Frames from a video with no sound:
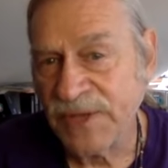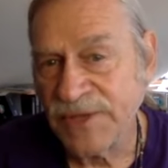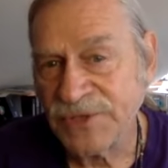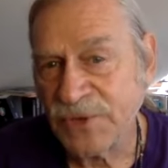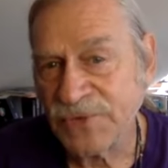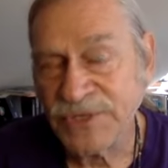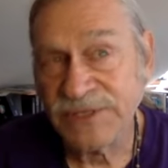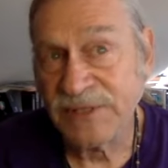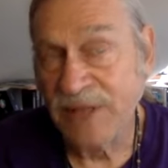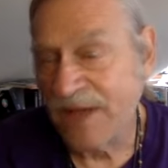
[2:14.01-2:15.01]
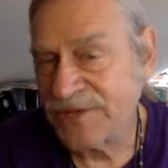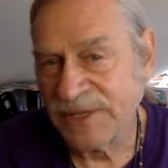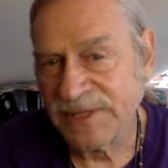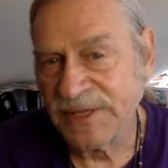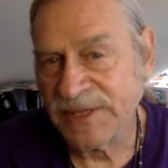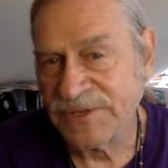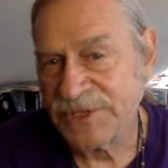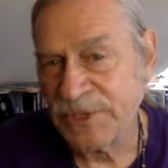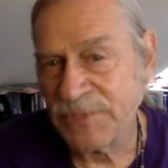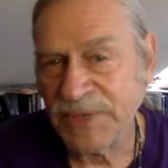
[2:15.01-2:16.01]
So just logically,
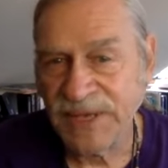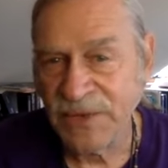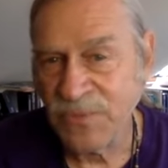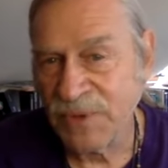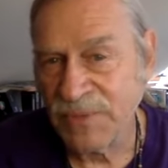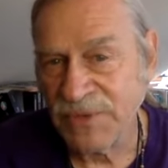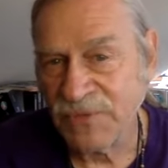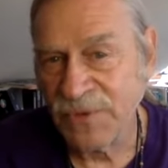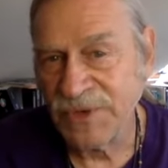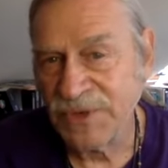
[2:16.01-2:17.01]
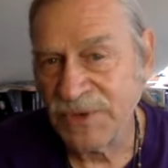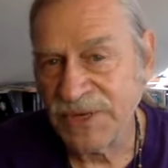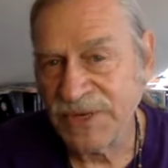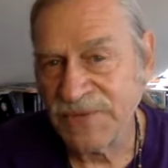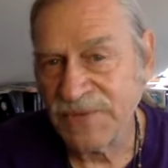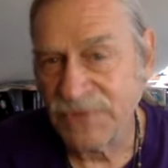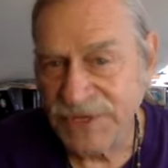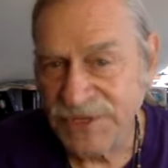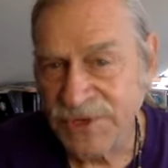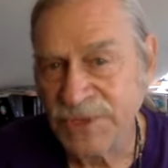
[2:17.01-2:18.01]
just to begin with, before we do any of the
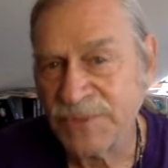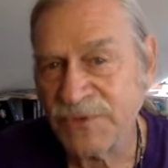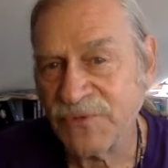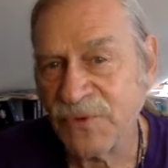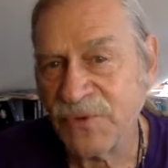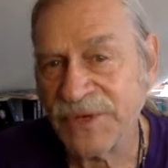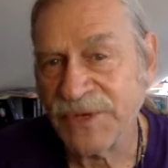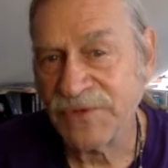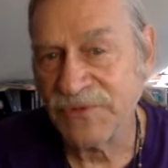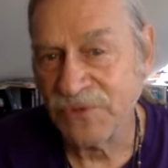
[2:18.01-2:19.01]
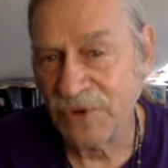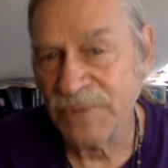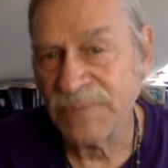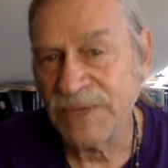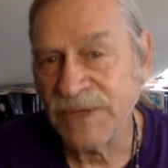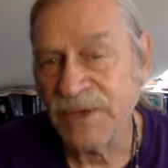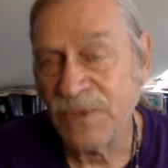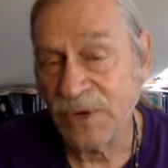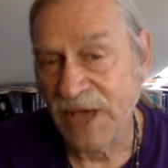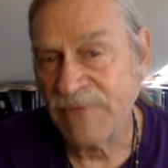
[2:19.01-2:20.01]
research, before we confirm
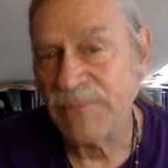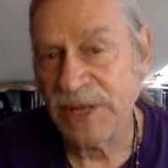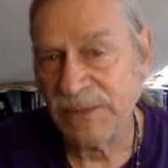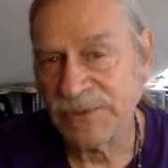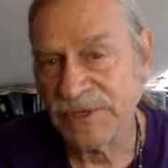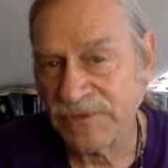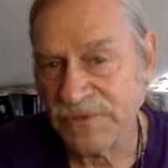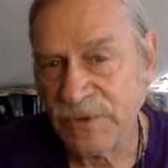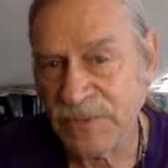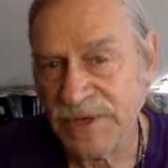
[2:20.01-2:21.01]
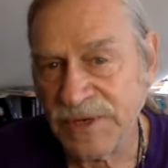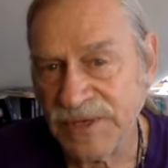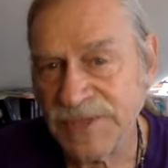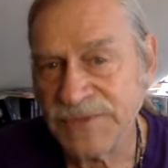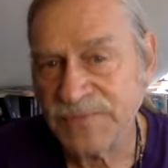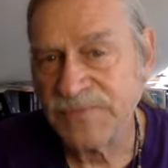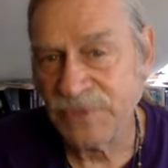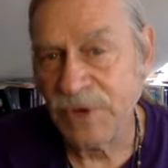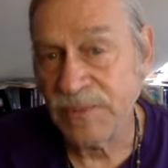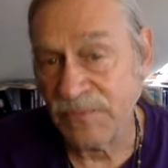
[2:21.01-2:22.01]
what I have been able to confirm, that it is
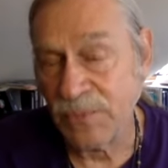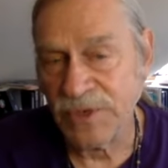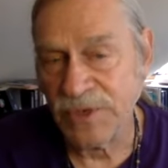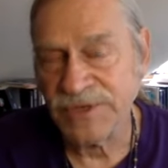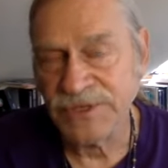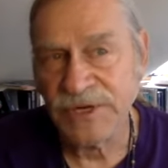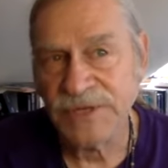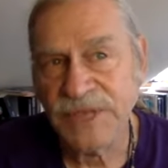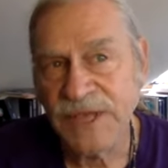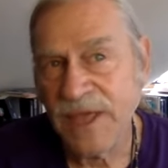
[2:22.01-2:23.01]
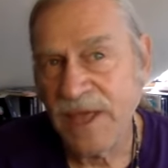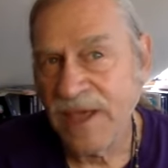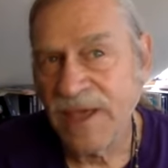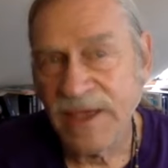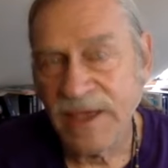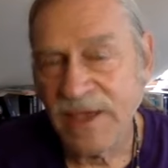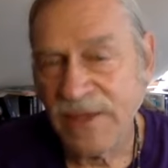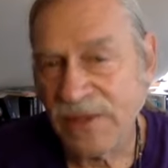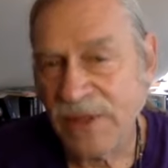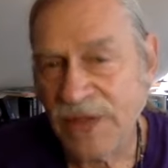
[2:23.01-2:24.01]
very important in charts,
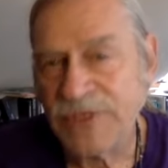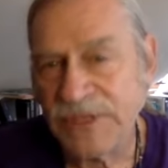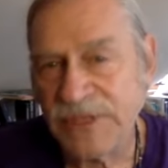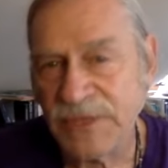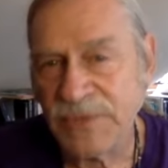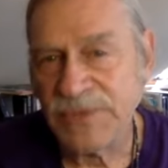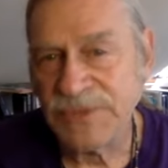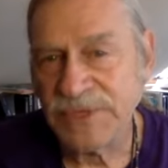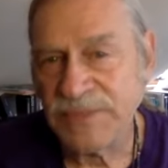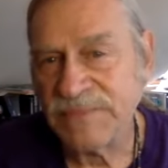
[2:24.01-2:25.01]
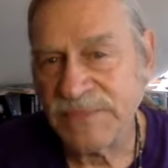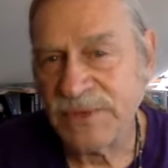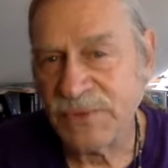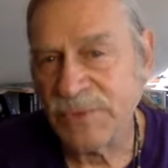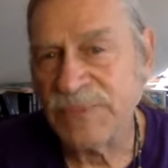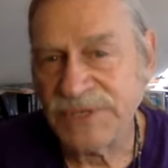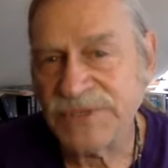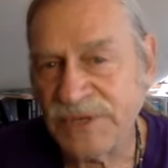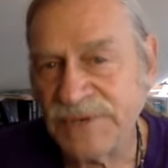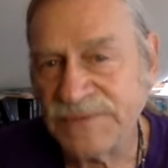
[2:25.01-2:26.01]
logically, it would seem that it would be
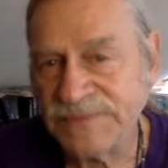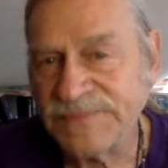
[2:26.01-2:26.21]
so.